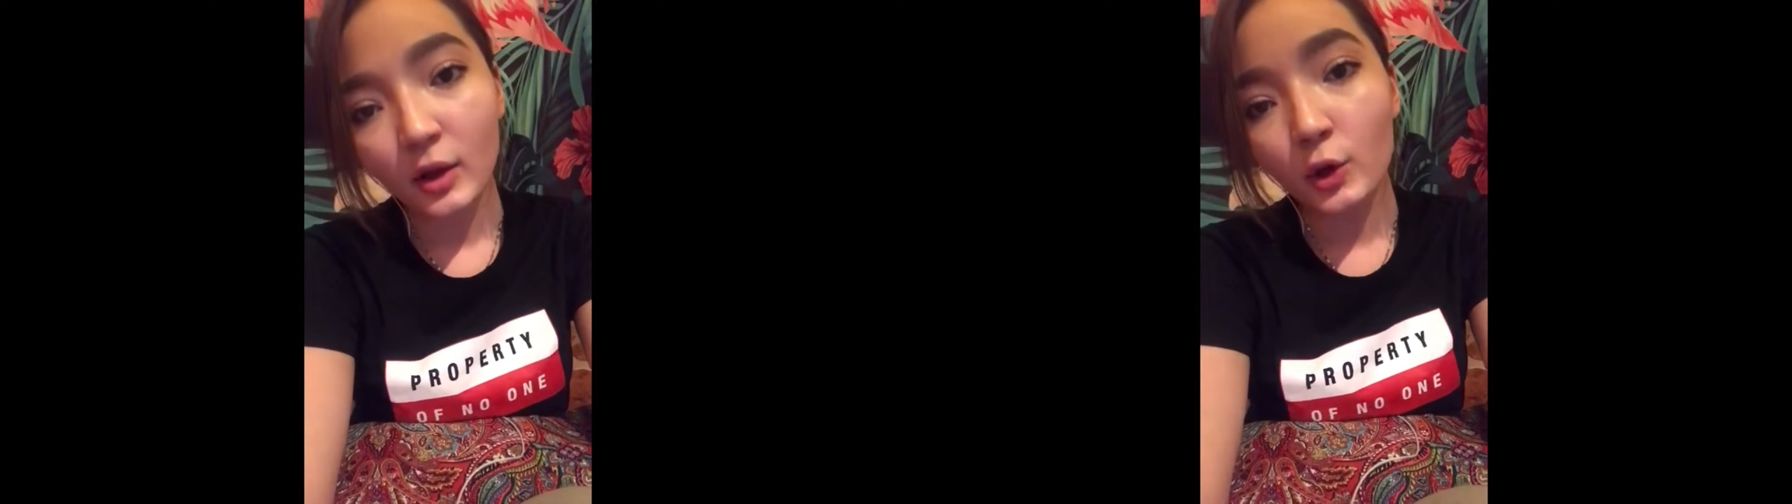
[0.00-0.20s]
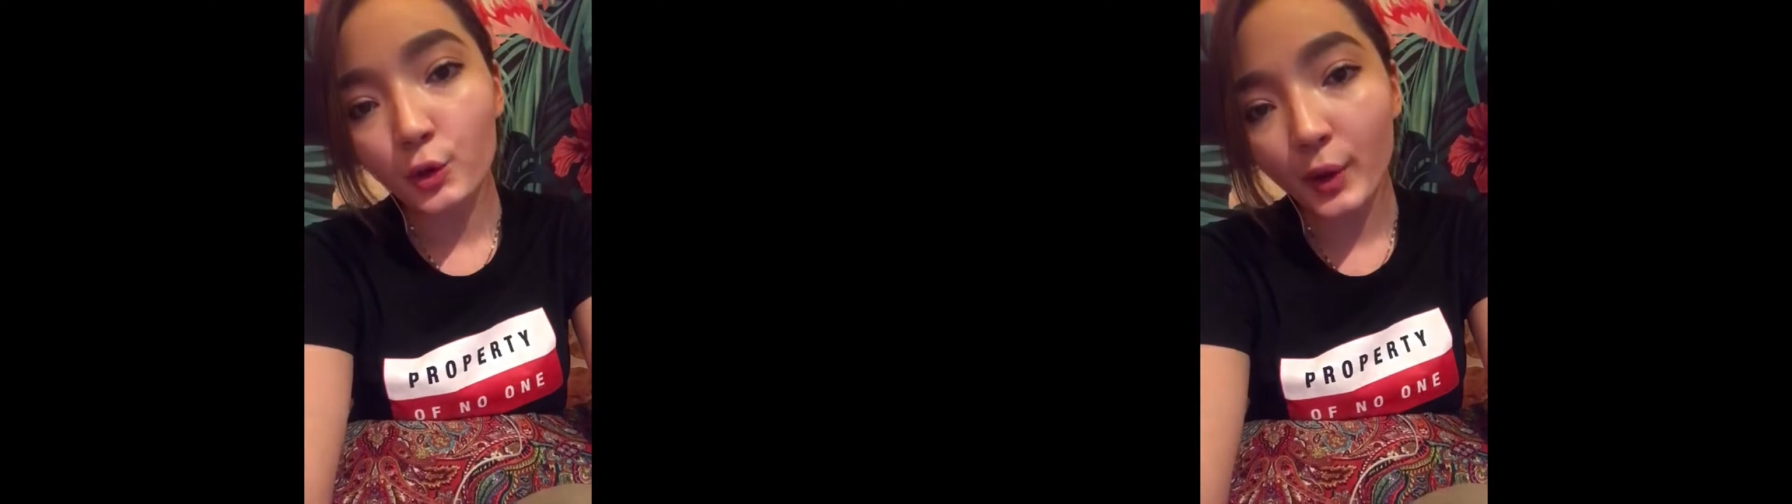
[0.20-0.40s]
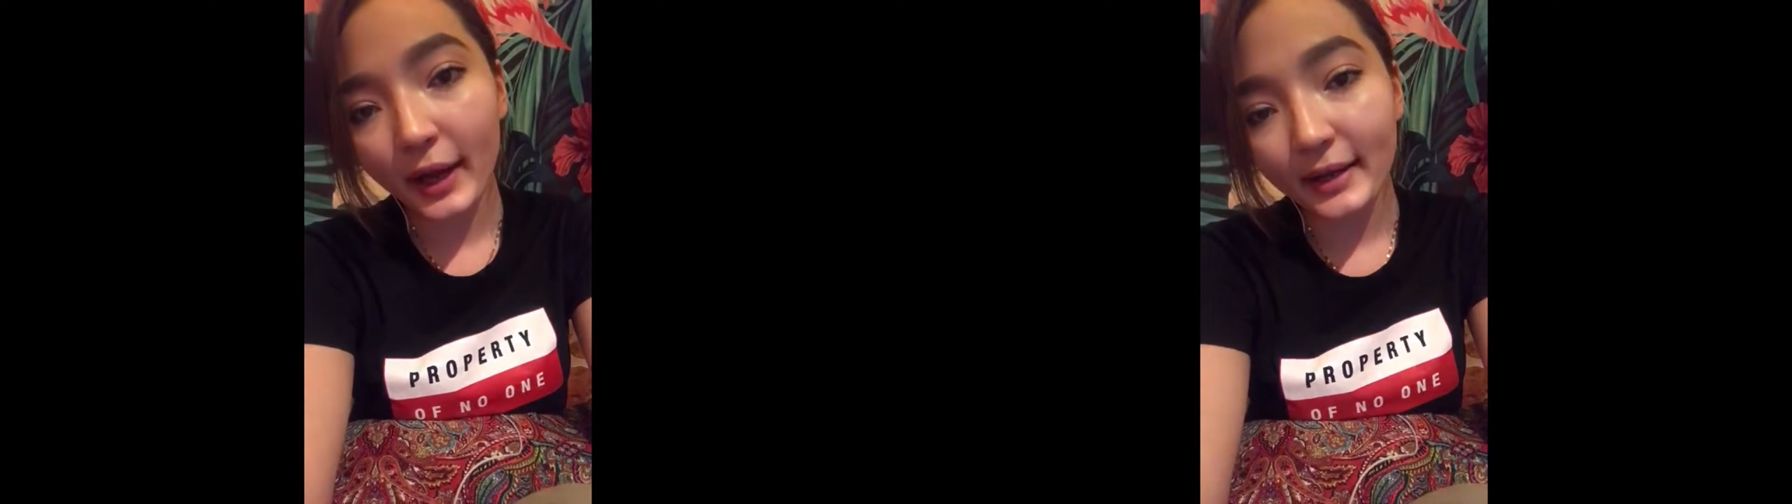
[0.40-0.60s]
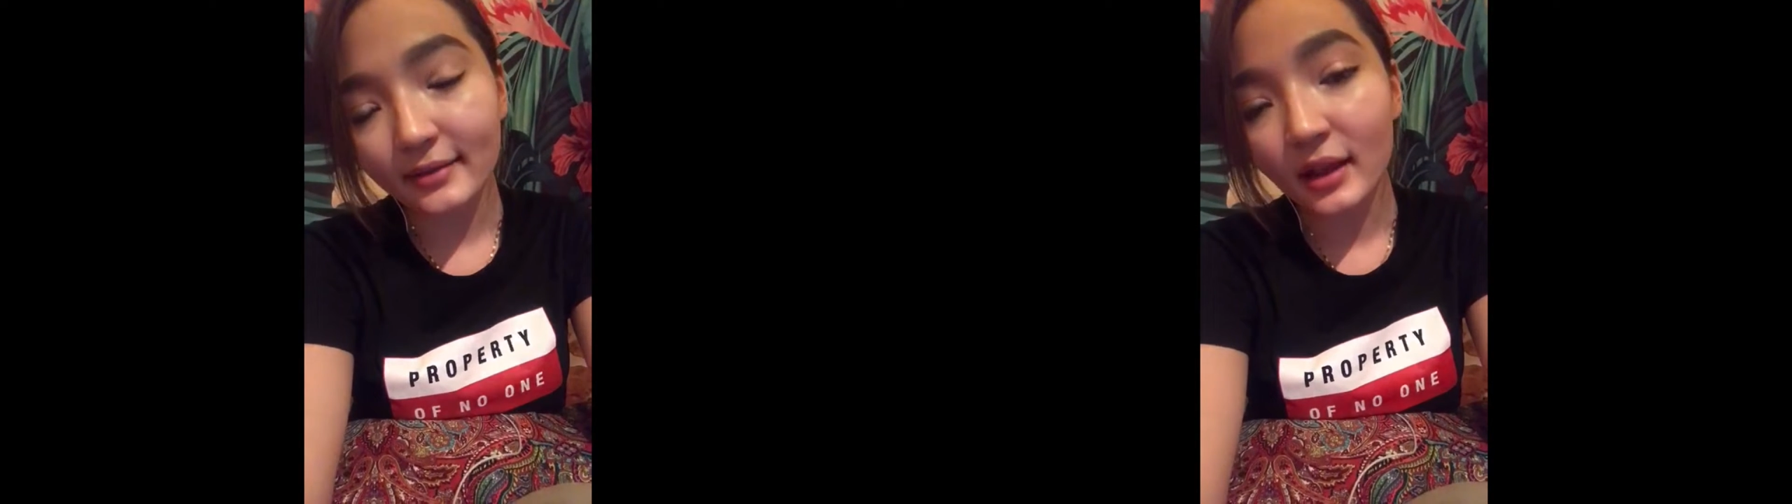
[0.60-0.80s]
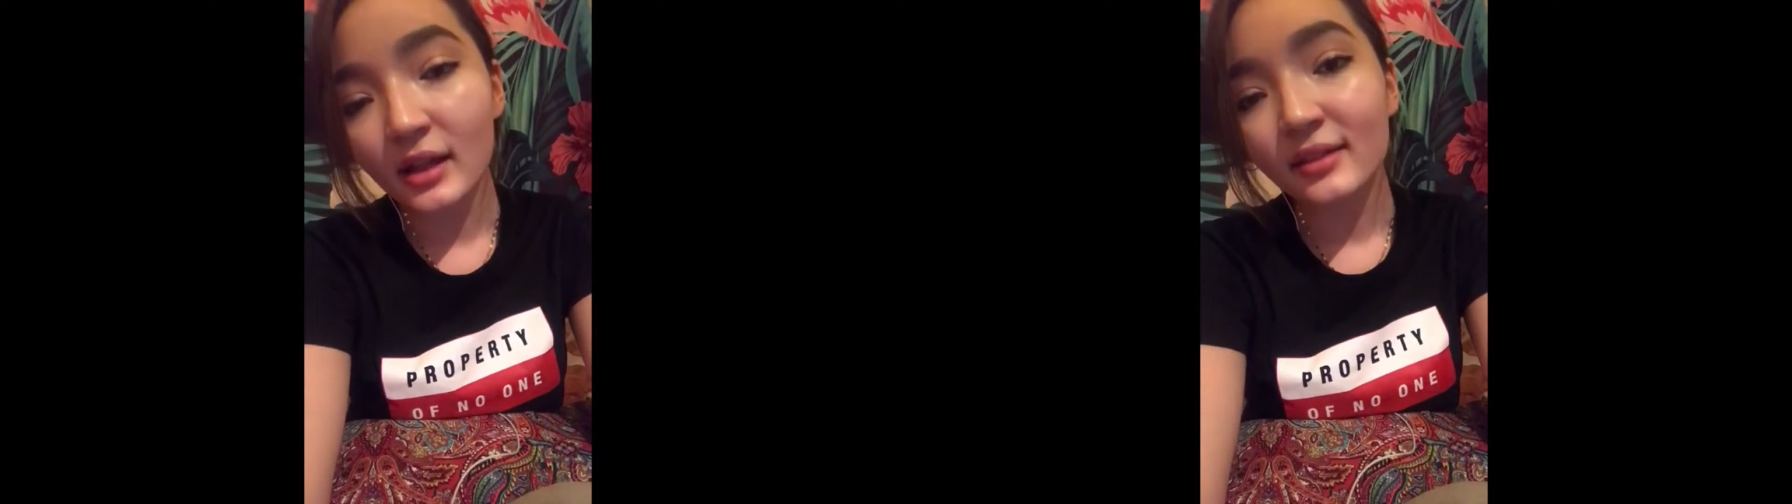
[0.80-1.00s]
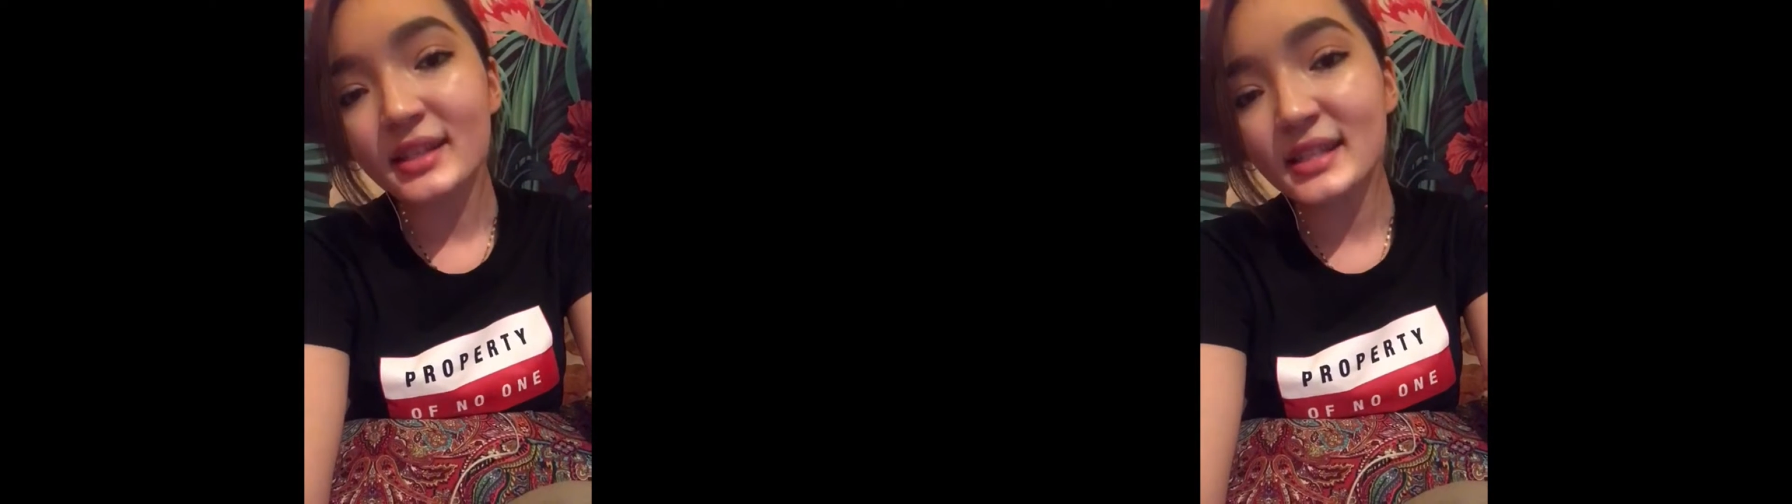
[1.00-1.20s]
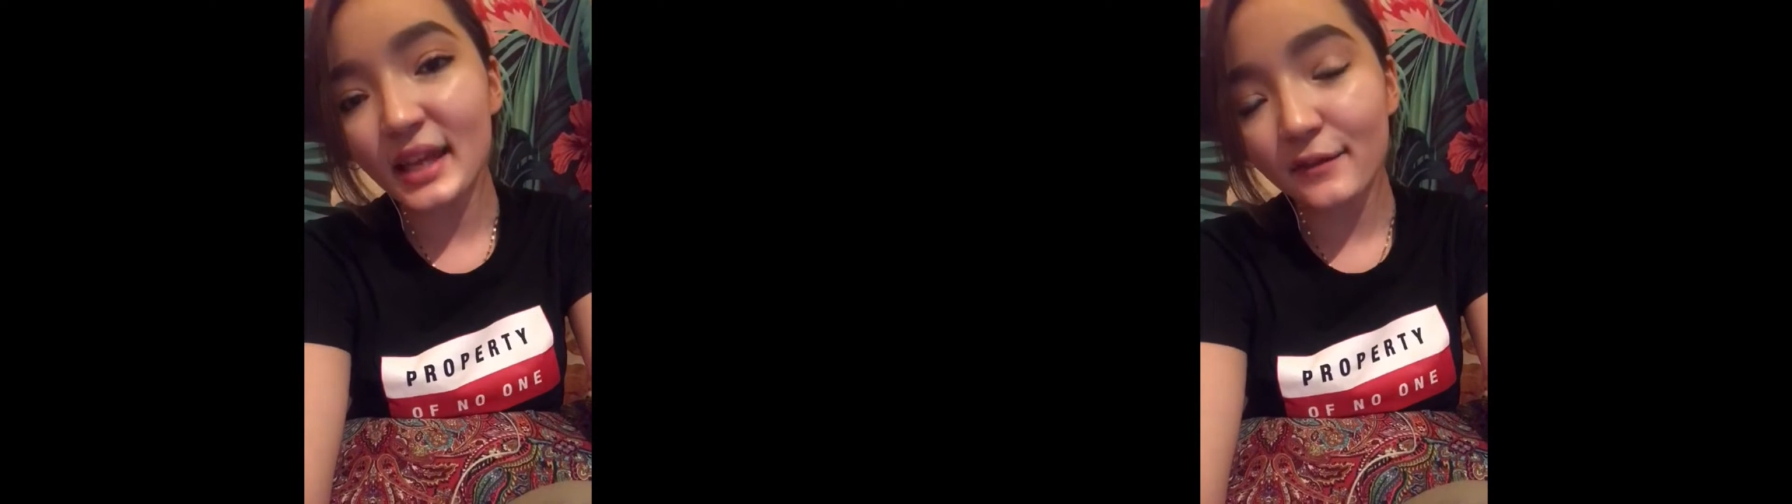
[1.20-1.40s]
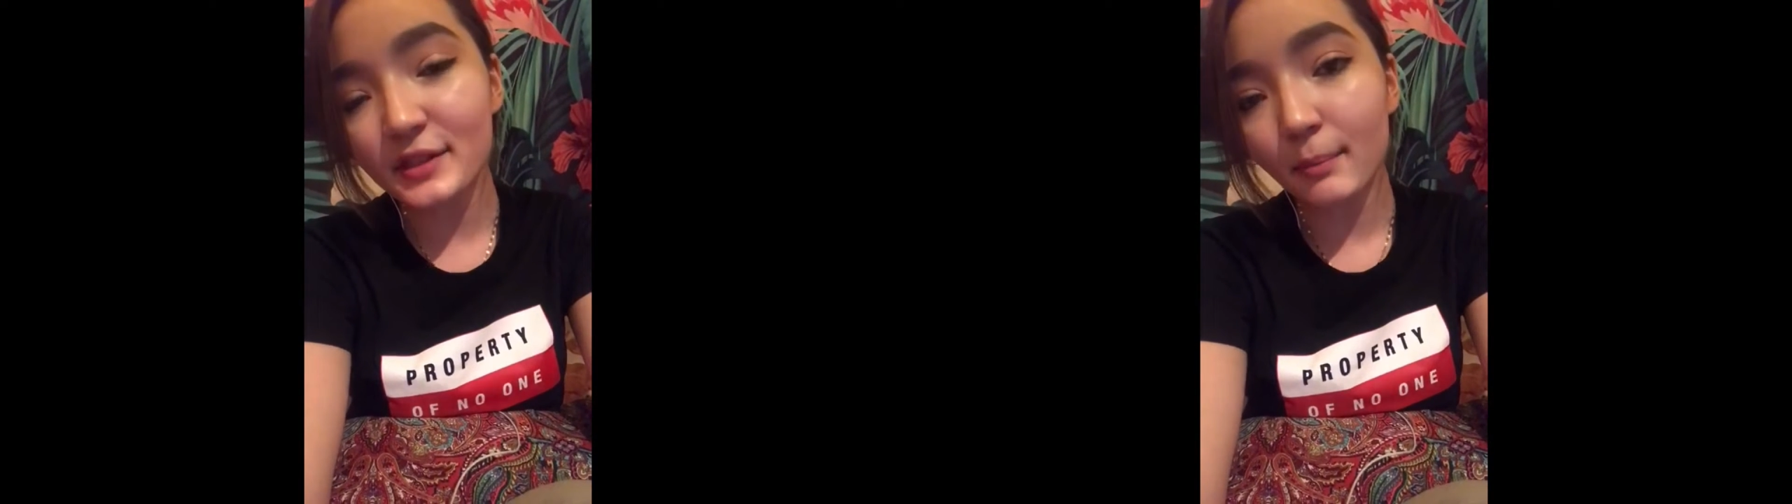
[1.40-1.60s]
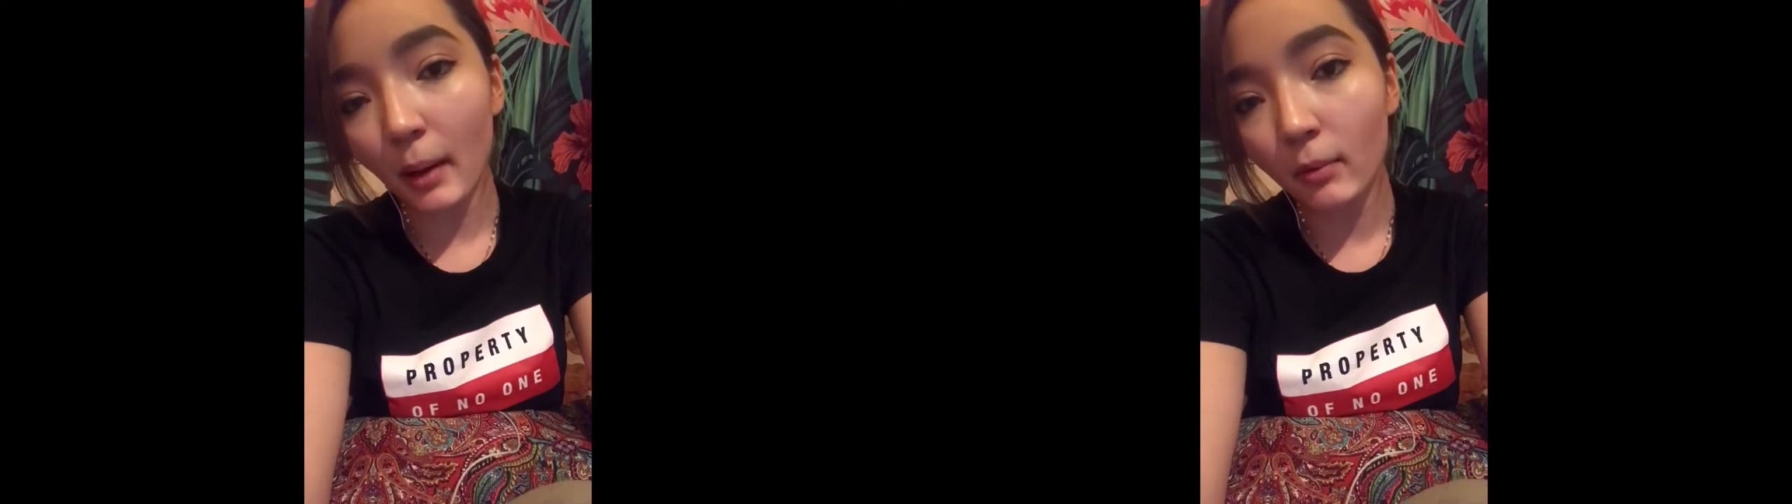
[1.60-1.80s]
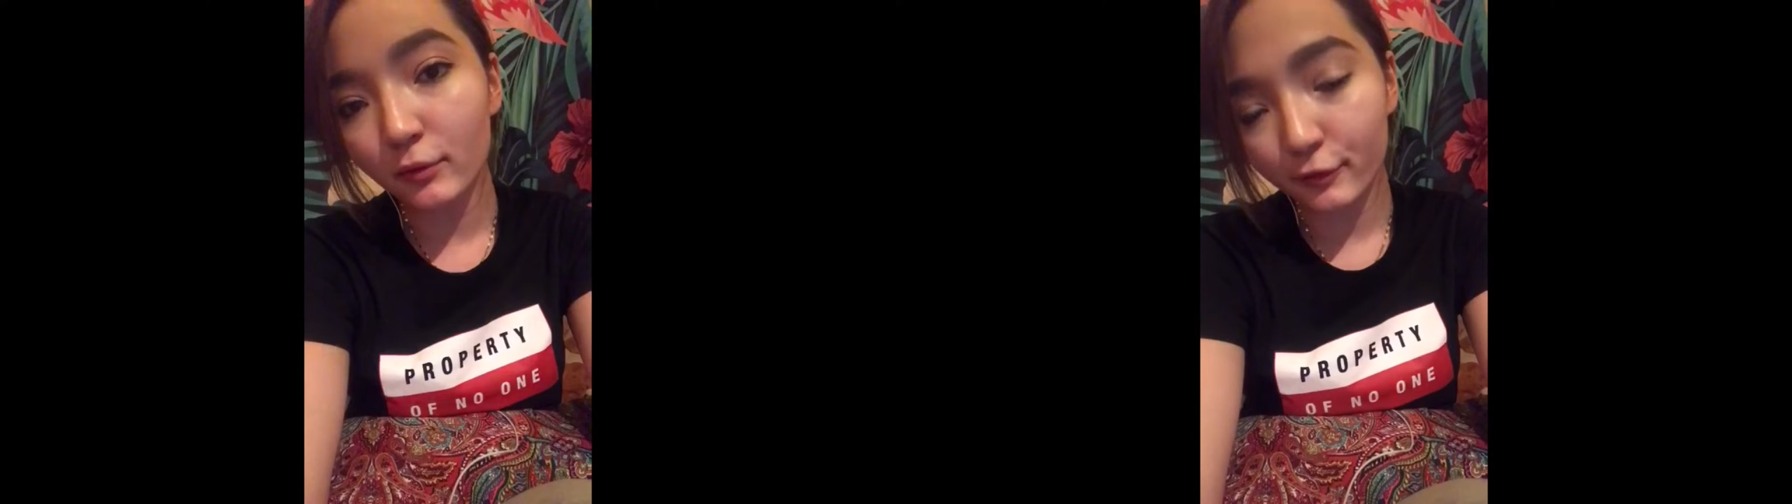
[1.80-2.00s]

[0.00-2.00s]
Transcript: create it the safety bubble